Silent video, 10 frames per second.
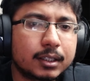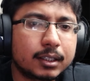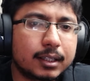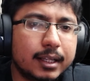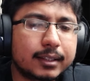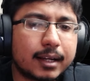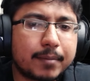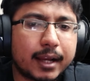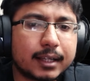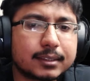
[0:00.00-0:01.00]
click that
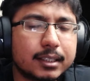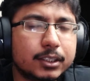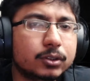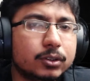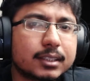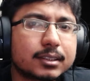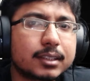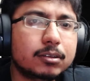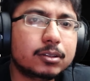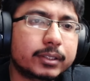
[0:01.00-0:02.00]
package that you just
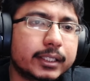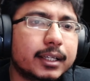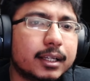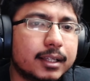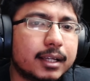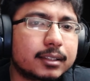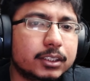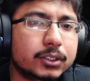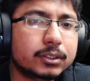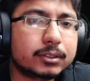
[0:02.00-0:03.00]
downloaded, and then
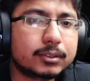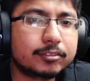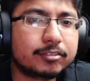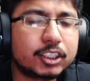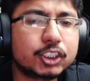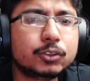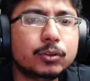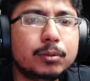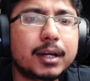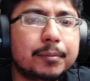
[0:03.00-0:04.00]
your version will
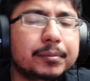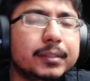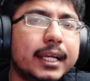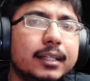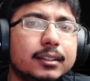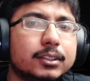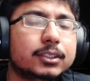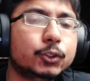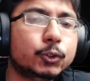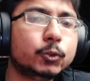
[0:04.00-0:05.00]
be updated
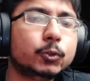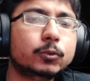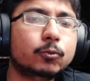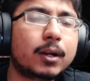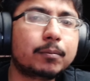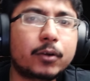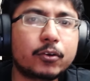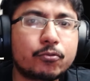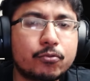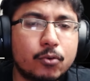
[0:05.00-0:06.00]
to
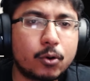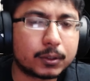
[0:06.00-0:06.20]
1.4.